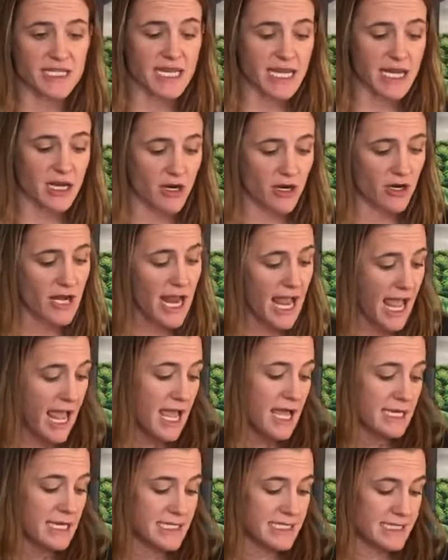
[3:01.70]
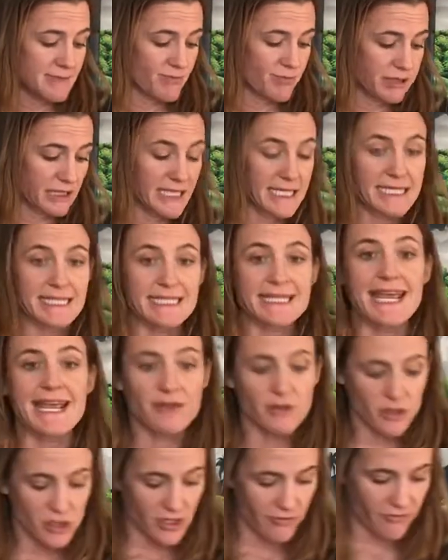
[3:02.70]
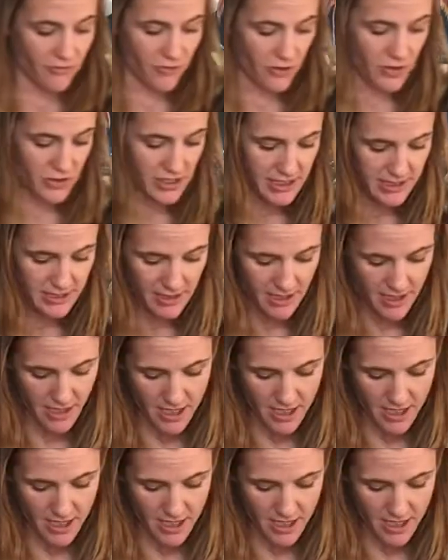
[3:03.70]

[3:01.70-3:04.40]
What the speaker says: here. Please take a look first.